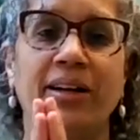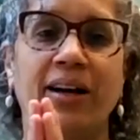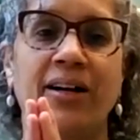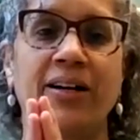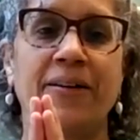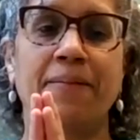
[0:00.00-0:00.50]

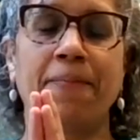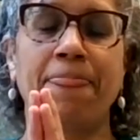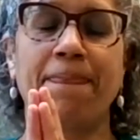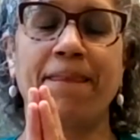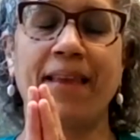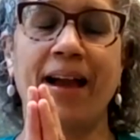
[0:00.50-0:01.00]

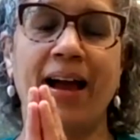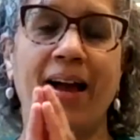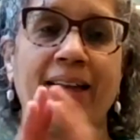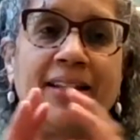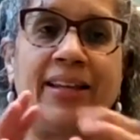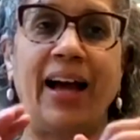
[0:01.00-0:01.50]

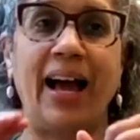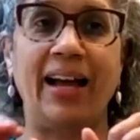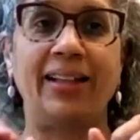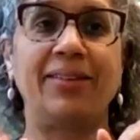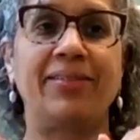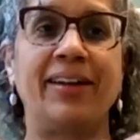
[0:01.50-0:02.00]
I
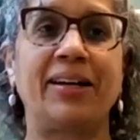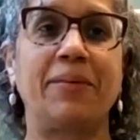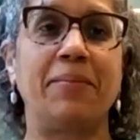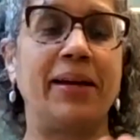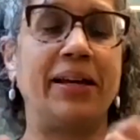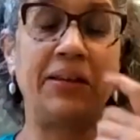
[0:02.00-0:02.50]
highly
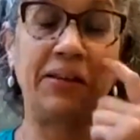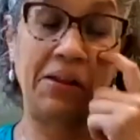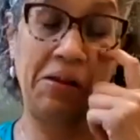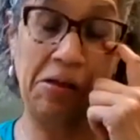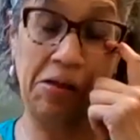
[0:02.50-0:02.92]
recommend